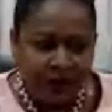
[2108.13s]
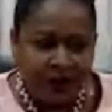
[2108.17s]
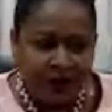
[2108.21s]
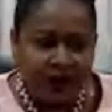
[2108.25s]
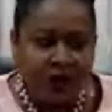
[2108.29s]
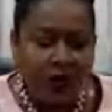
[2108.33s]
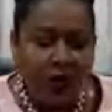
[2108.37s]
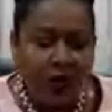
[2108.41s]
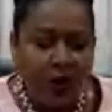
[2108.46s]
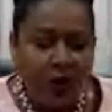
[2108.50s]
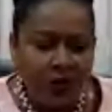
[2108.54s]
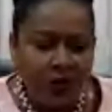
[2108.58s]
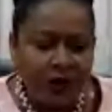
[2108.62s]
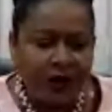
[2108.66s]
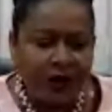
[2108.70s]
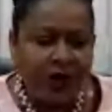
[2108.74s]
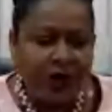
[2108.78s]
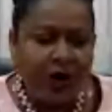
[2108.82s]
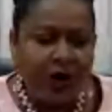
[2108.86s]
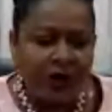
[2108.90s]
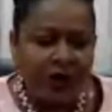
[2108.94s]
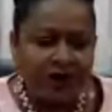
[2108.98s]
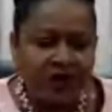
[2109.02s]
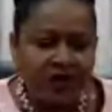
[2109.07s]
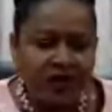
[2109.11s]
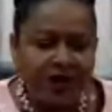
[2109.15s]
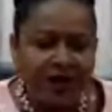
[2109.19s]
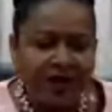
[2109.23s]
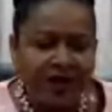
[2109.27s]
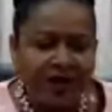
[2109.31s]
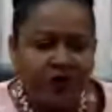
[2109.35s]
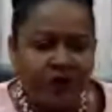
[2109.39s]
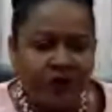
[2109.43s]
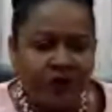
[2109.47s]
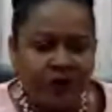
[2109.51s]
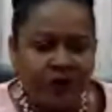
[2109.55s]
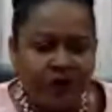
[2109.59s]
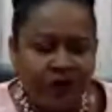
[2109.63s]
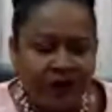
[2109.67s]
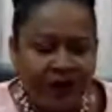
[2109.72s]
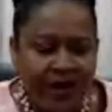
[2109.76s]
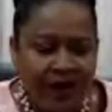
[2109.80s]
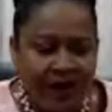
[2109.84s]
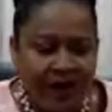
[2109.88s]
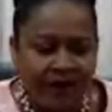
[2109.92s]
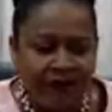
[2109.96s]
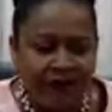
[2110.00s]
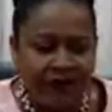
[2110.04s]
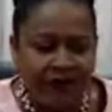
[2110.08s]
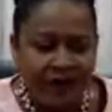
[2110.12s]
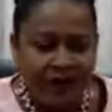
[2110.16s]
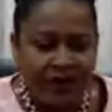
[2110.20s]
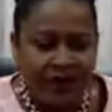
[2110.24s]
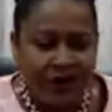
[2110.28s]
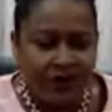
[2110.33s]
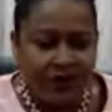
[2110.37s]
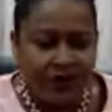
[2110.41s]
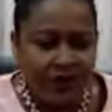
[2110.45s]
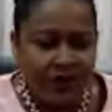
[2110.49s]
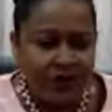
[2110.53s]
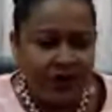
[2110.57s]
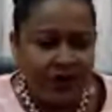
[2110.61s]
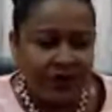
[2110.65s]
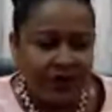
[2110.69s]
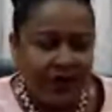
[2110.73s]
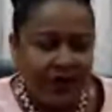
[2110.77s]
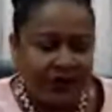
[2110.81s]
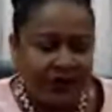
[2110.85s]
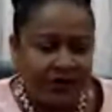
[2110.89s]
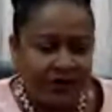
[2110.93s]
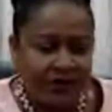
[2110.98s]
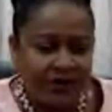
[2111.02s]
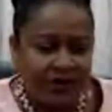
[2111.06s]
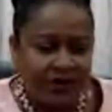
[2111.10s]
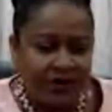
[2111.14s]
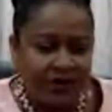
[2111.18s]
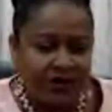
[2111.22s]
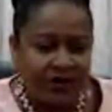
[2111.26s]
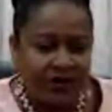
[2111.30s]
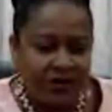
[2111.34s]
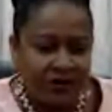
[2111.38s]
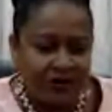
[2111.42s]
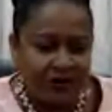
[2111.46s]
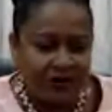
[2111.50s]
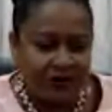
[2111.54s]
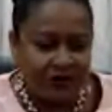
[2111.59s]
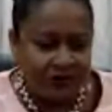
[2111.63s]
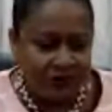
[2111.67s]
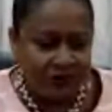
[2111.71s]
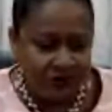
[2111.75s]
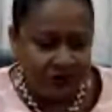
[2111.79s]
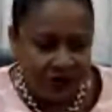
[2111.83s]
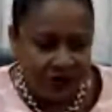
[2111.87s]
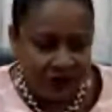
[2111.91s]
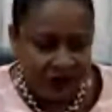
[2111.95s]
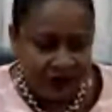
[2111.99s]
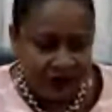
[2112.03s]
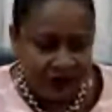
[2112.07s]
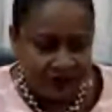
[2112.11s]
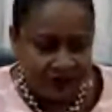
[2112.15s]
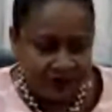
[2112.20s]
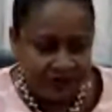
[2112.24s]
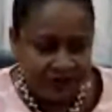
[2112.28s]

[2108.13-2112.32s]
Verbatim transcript: The only continent we do not have within our organization is Australia.